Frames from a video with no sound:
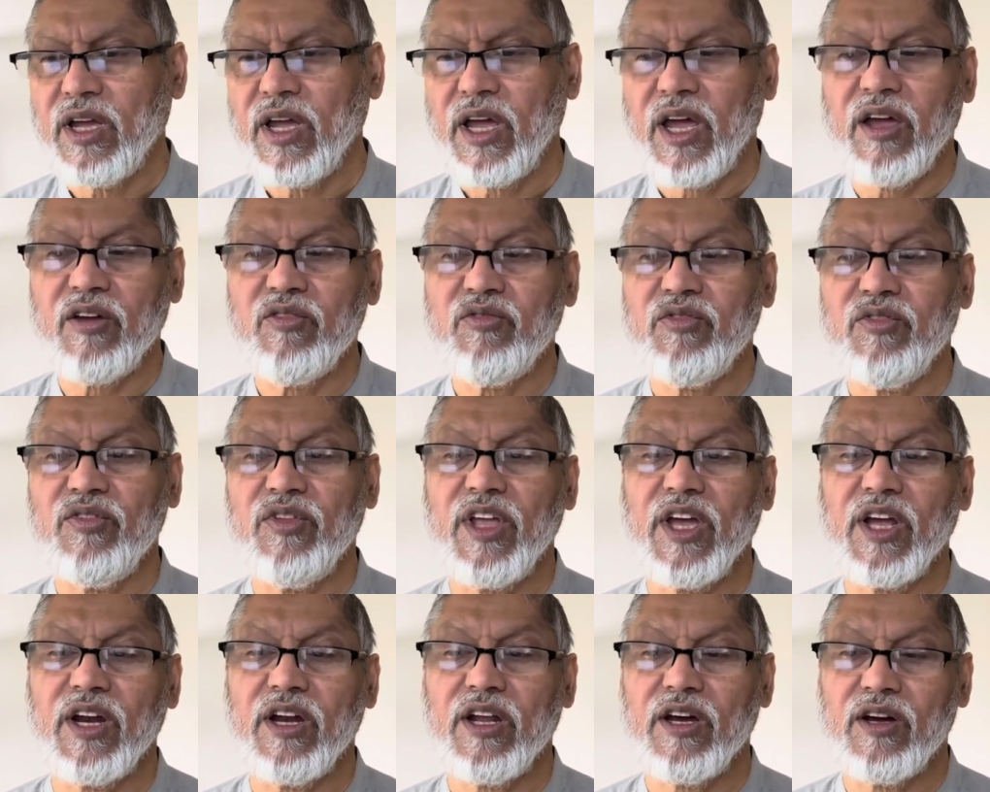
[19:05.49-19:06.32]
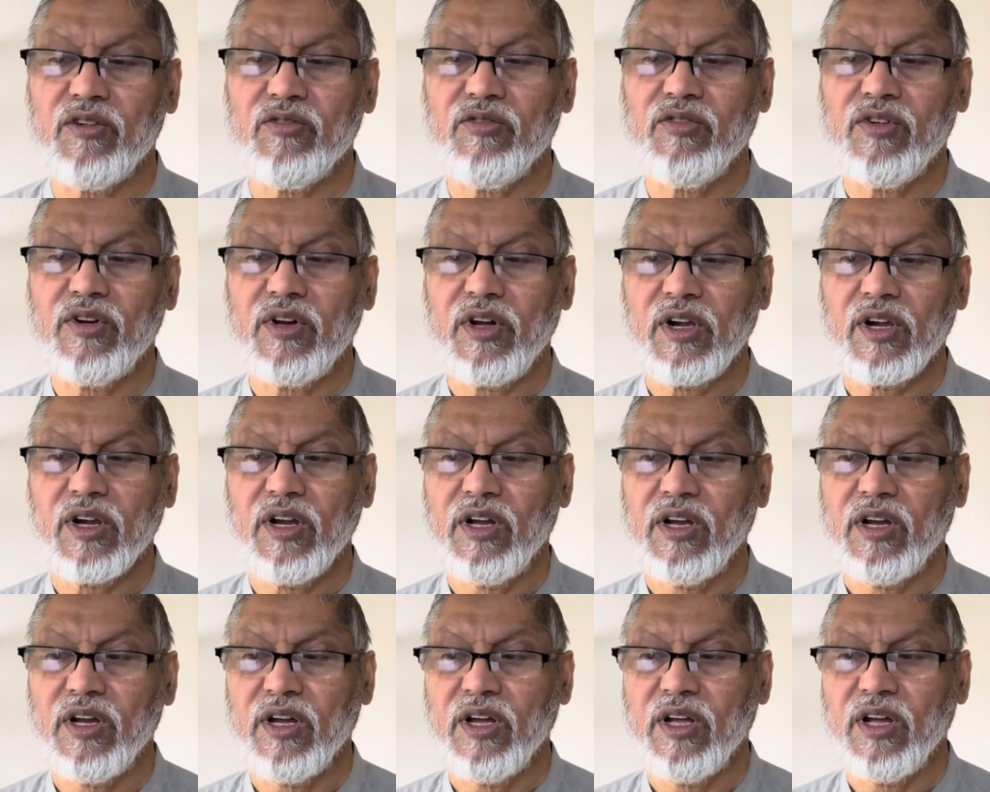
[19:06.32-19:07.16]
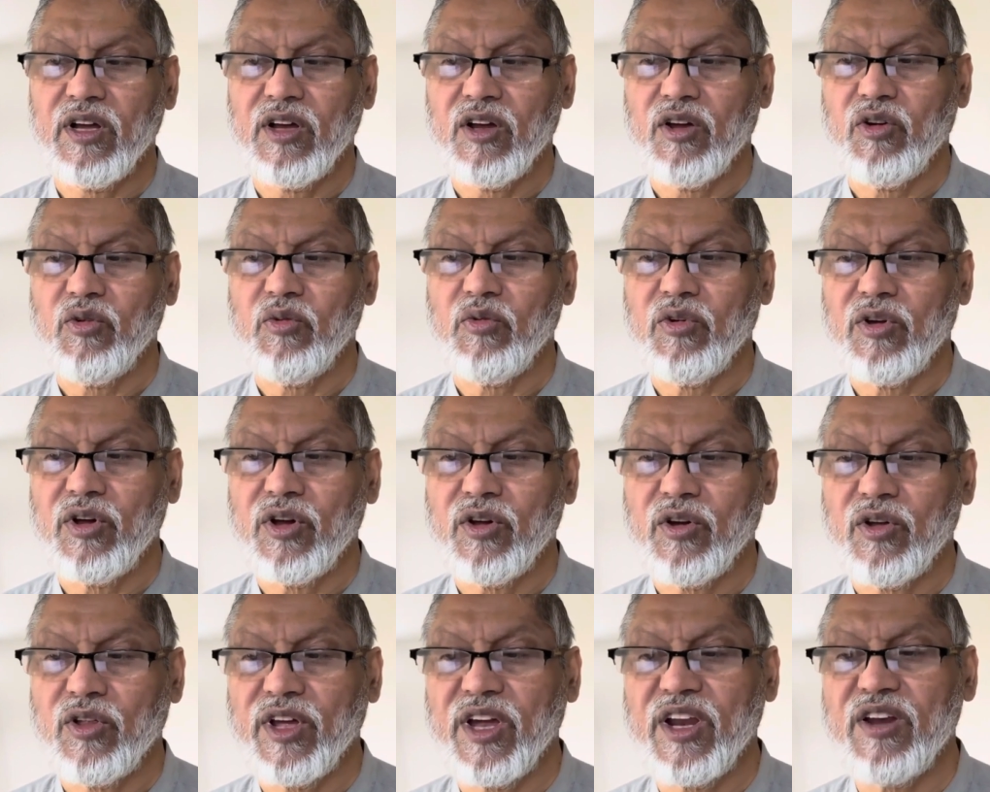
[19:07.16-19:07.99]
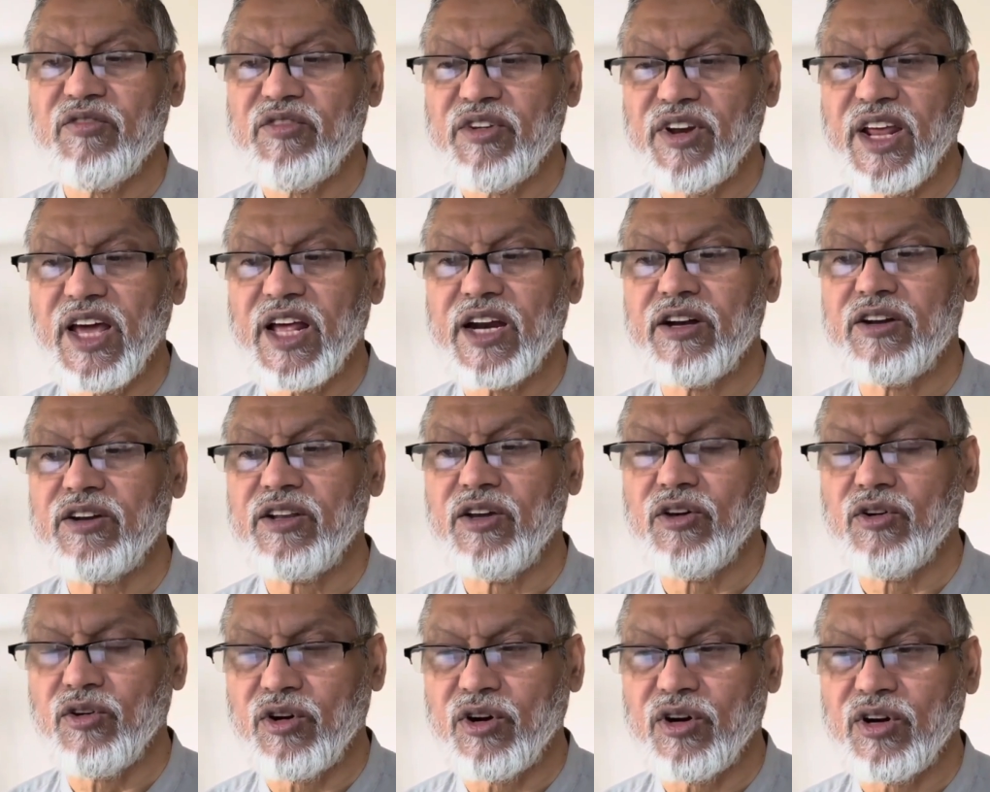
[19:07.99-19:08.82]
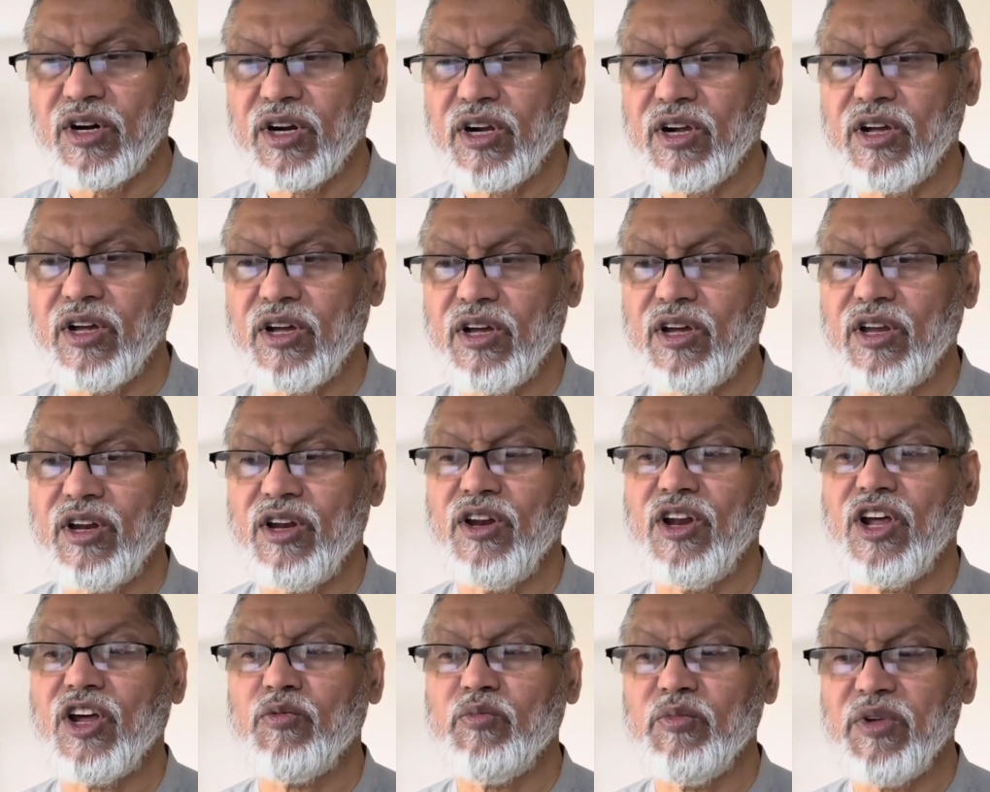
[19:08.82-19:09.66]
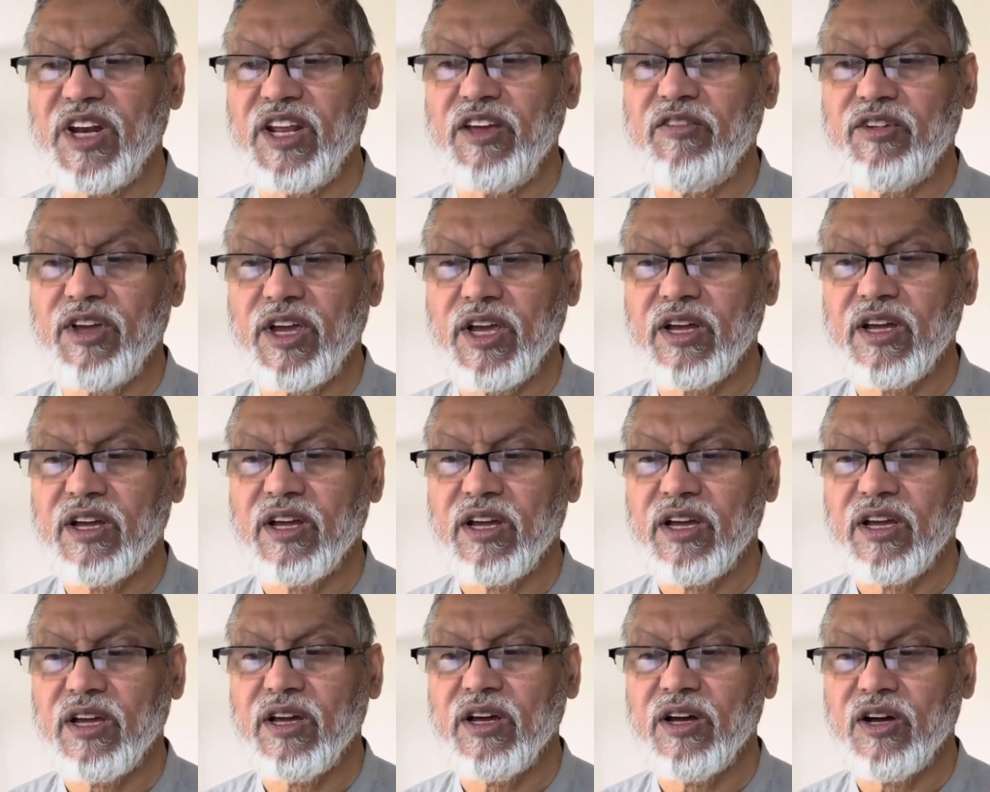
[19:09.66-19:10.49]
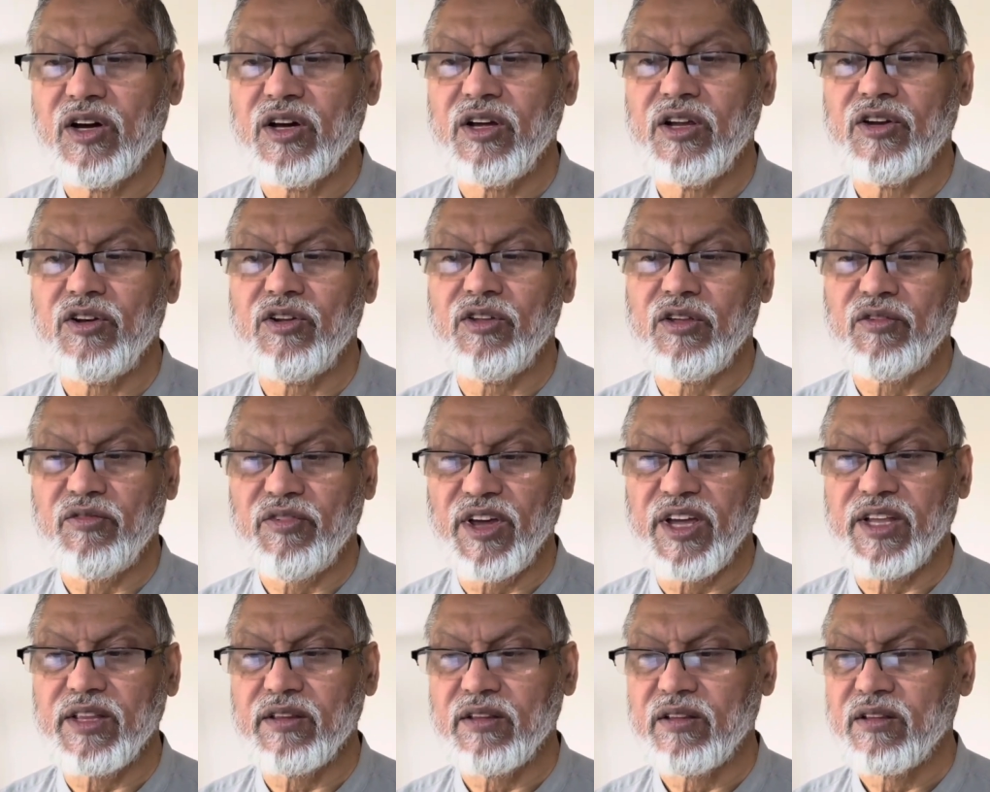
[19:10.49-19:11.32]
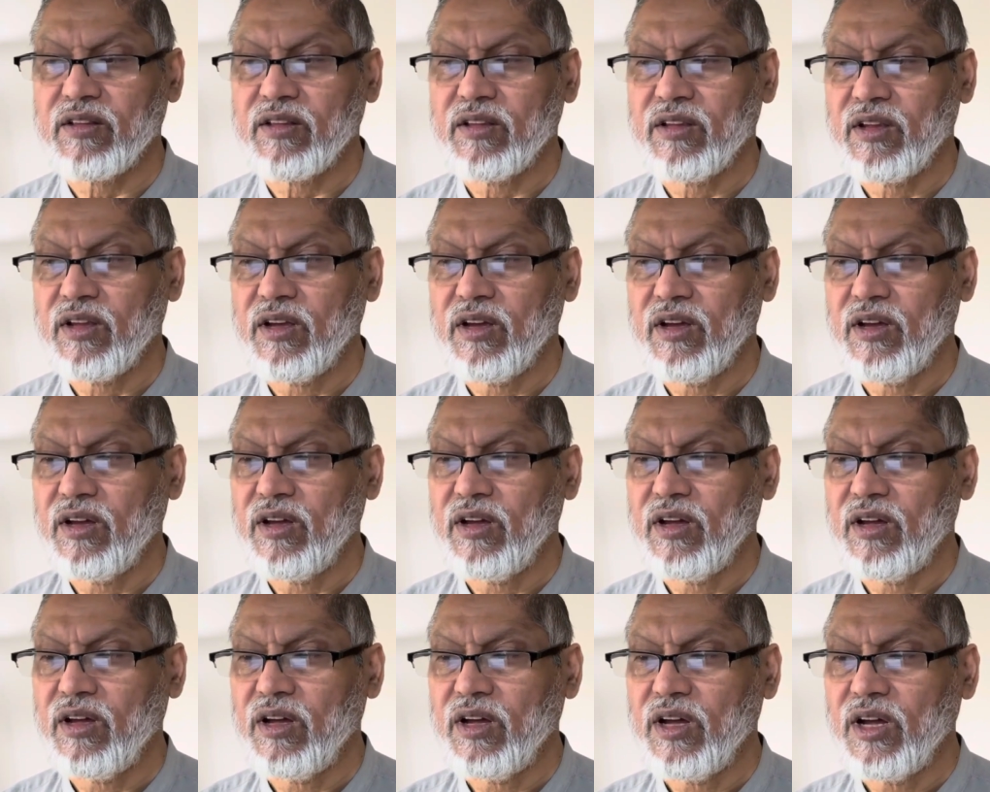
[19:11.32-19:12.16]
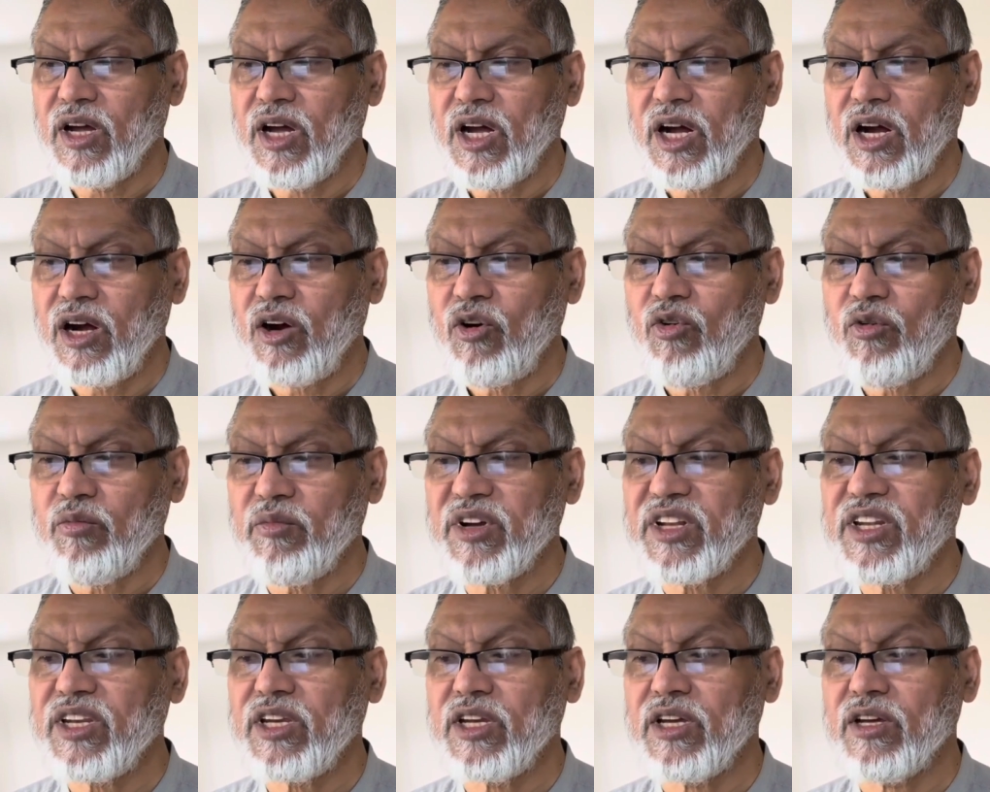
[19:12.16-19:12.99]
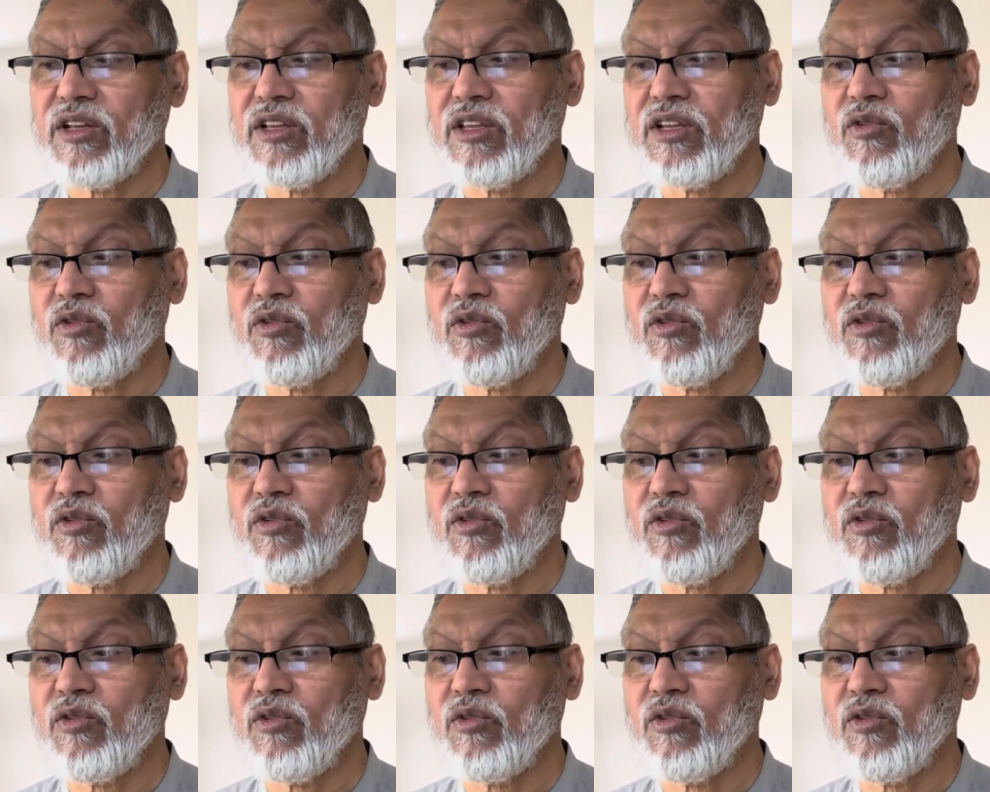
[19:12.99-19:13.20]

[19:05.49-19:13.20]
If they love infidelity or not believing to the faith. And